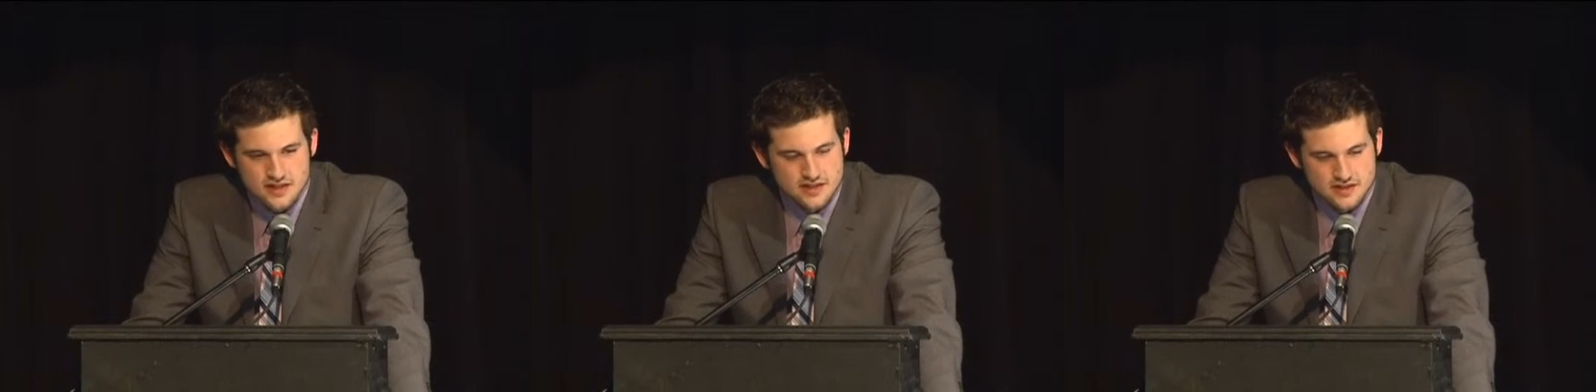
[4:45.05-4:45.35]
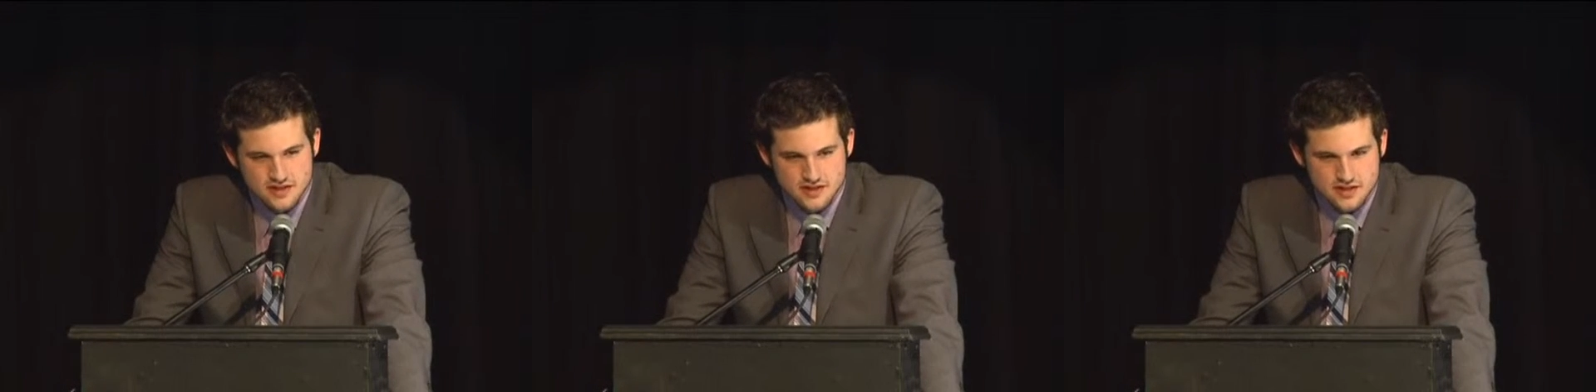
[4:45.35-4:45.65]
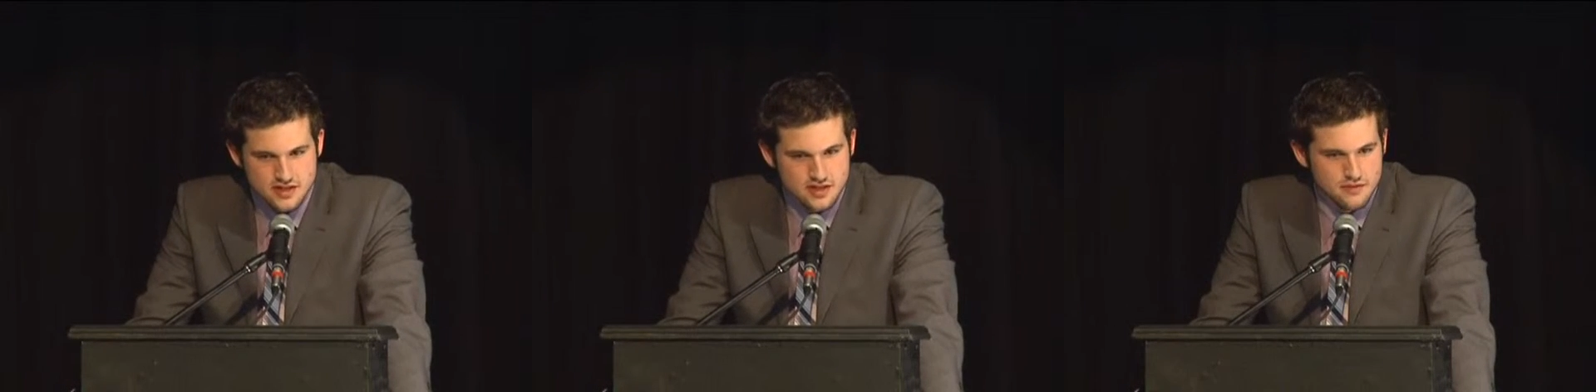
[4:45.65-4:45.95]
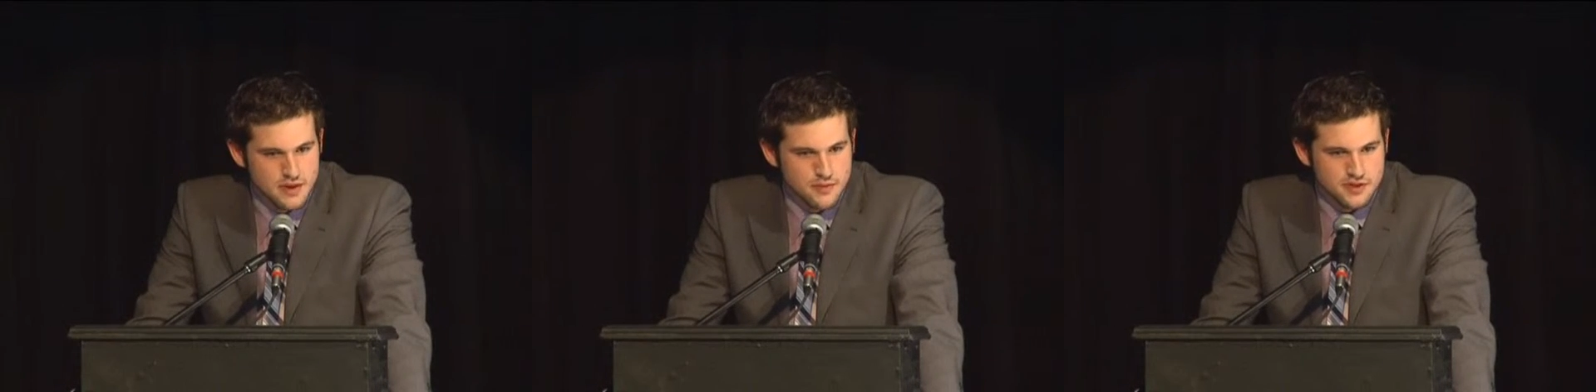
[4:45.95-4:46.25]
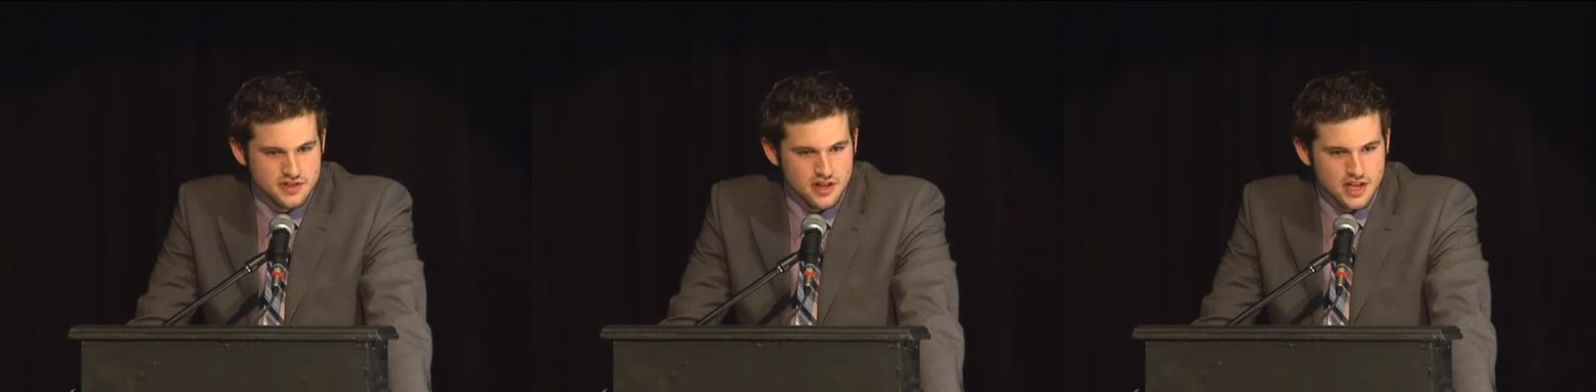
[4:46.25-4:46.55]
It's it's just the
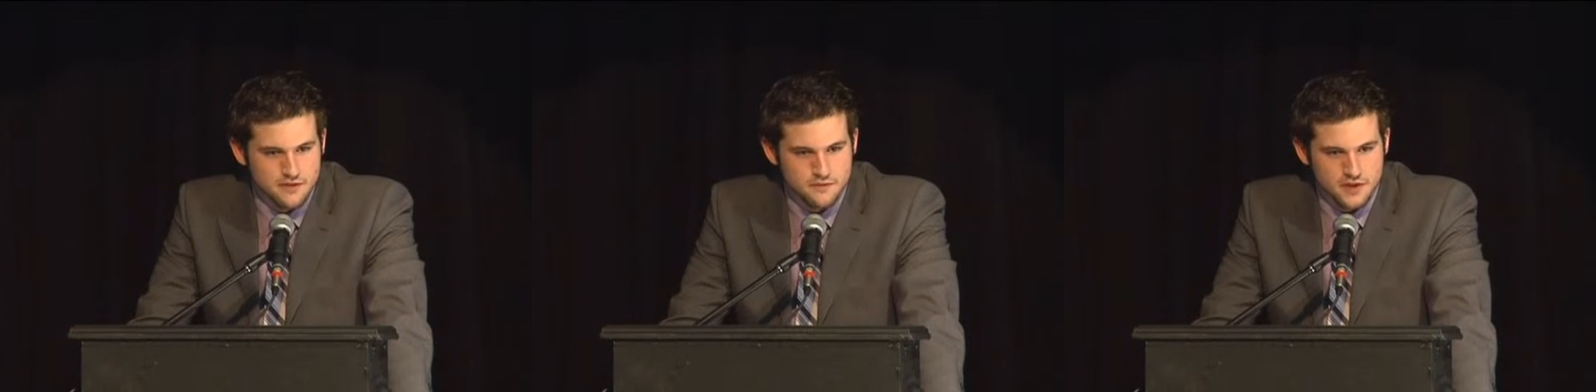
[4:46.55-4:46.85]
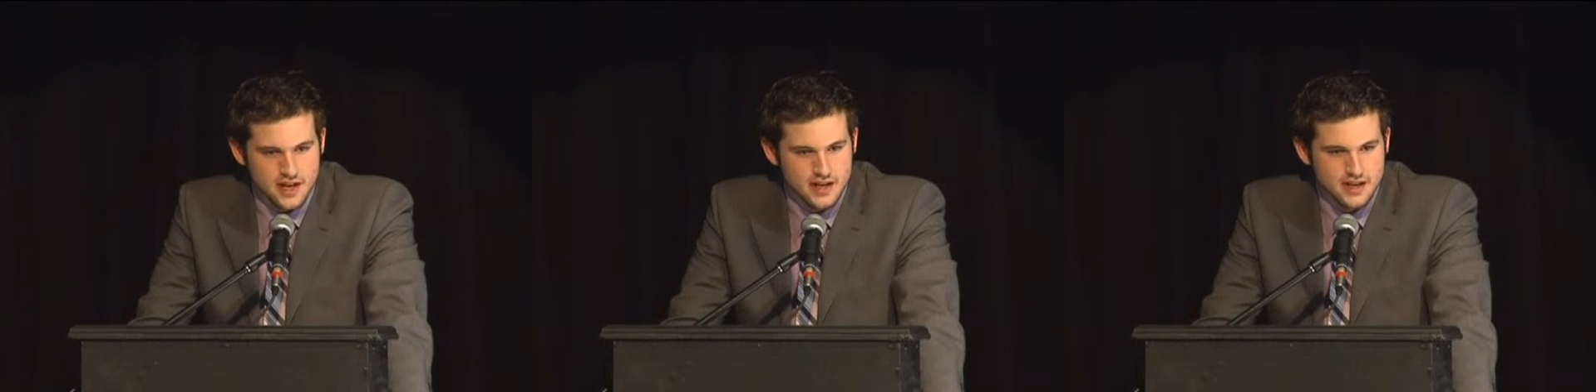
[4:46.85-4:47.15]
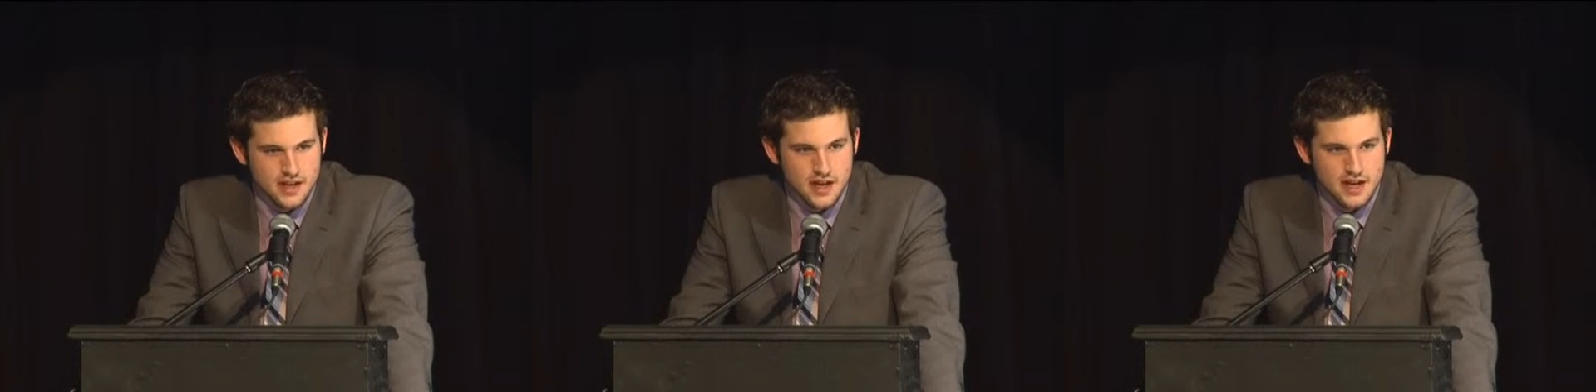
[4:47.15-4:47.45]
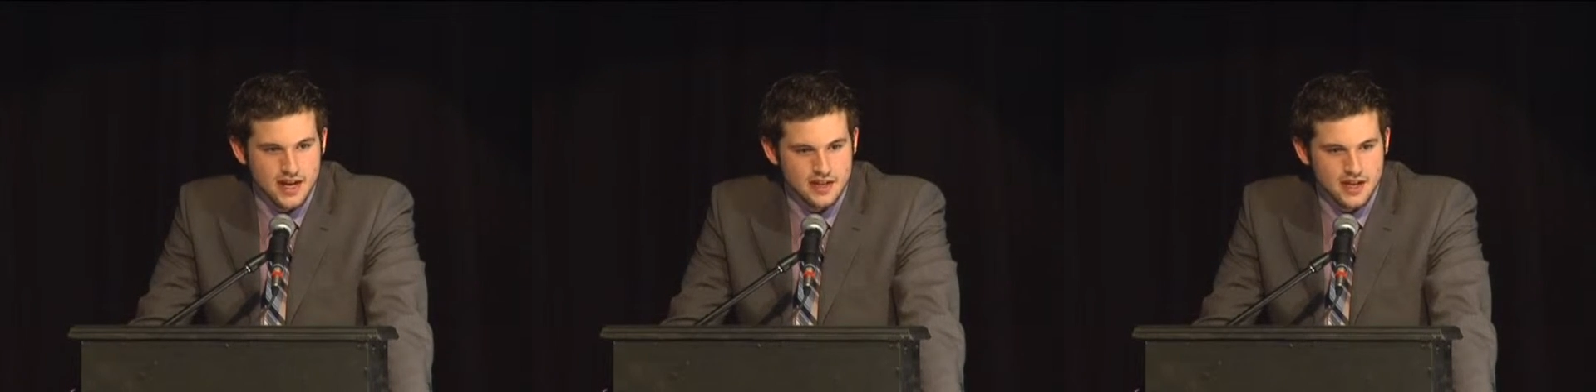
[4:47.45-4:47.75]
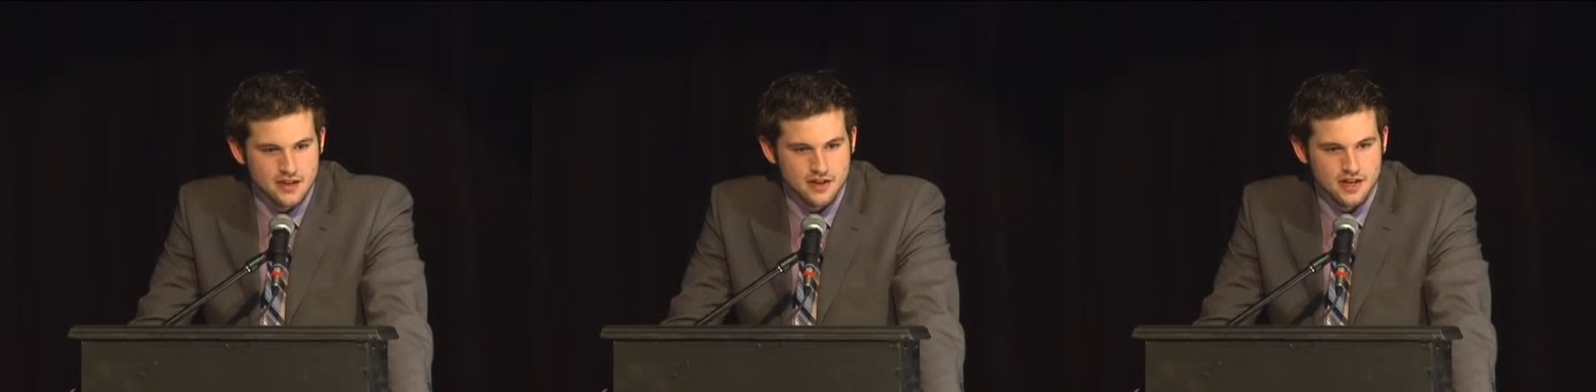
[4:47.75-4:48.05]
memories I'll never forget, and uh, I can't
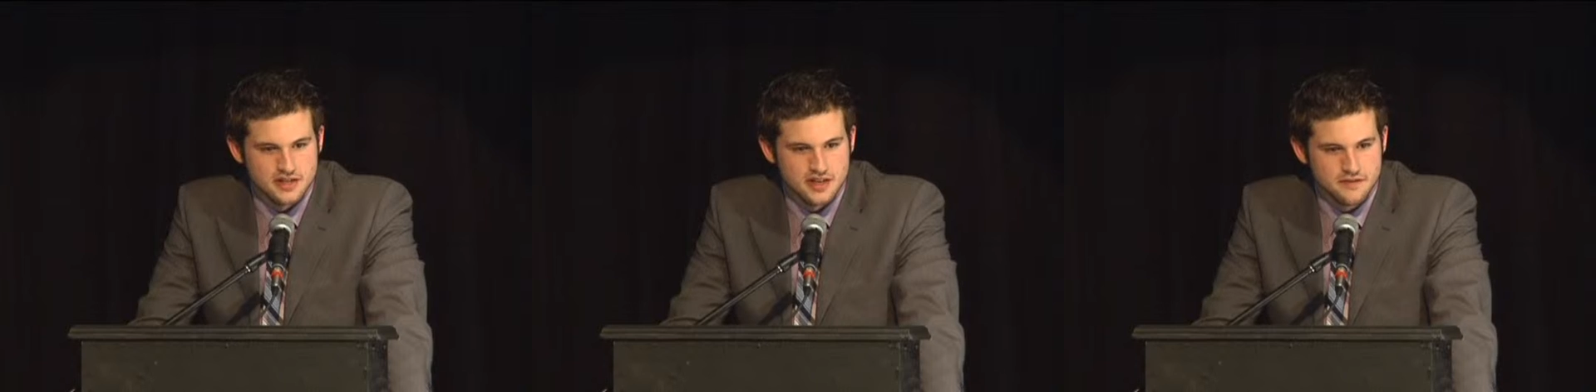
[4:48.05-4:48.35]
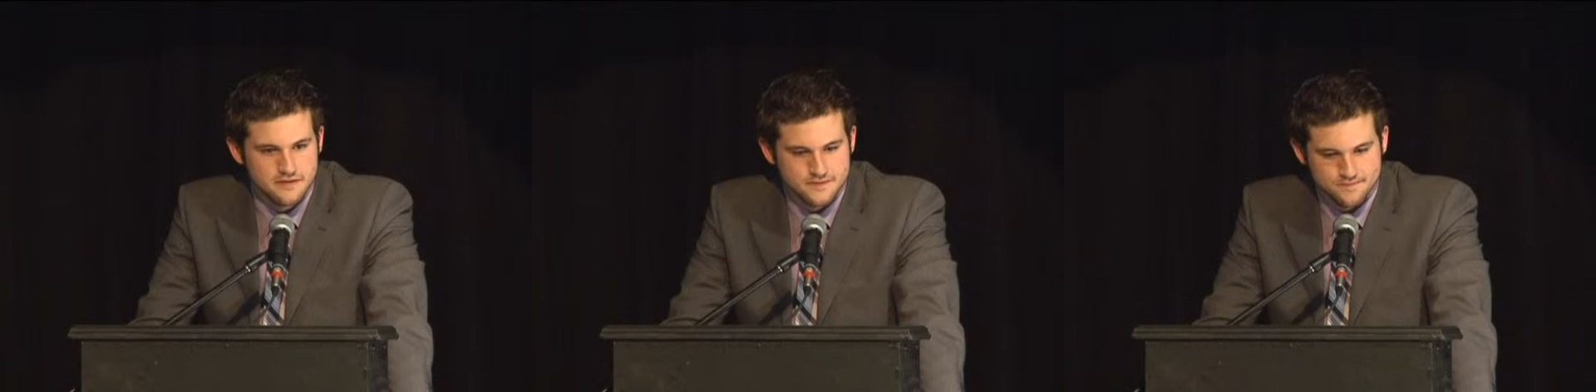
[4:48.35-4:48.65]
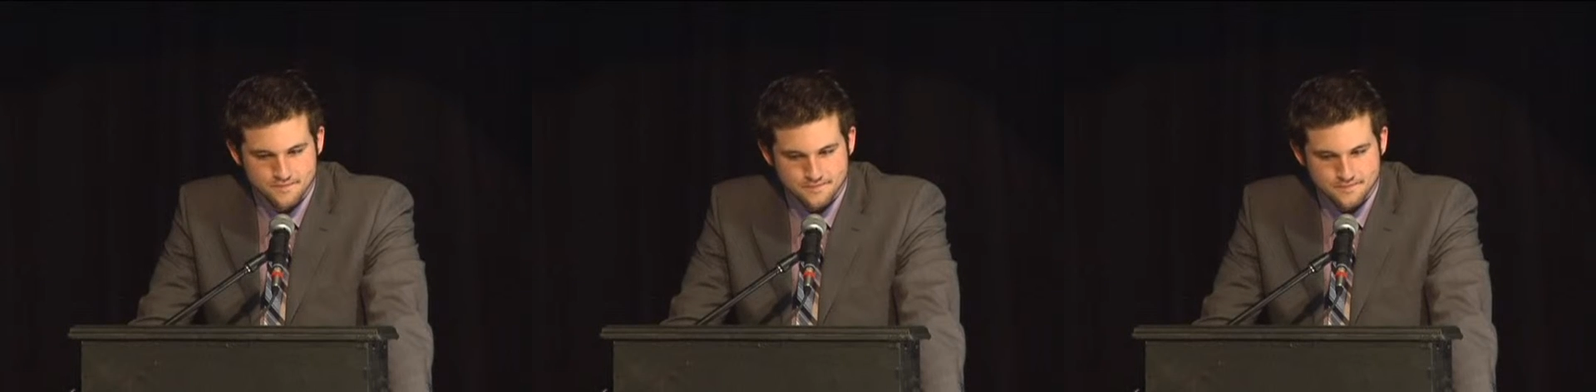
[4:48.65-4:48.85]
thank you guys enough.